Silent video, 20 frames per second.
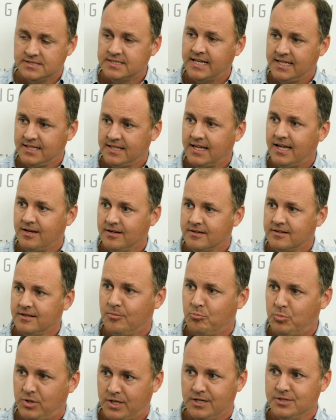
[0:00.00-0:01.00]
take that
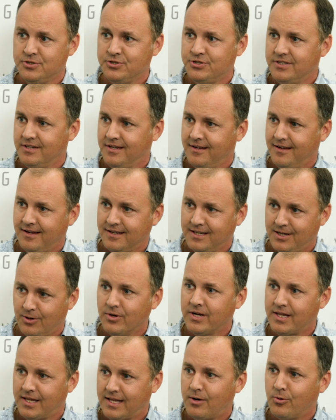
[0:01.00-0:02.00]
plunge and get
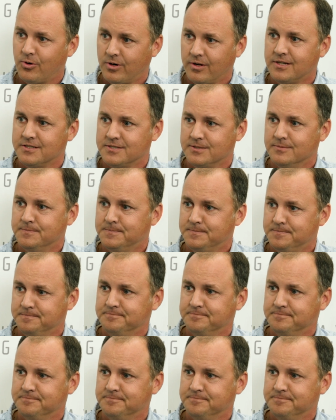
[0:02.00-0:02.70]
rid of that organism.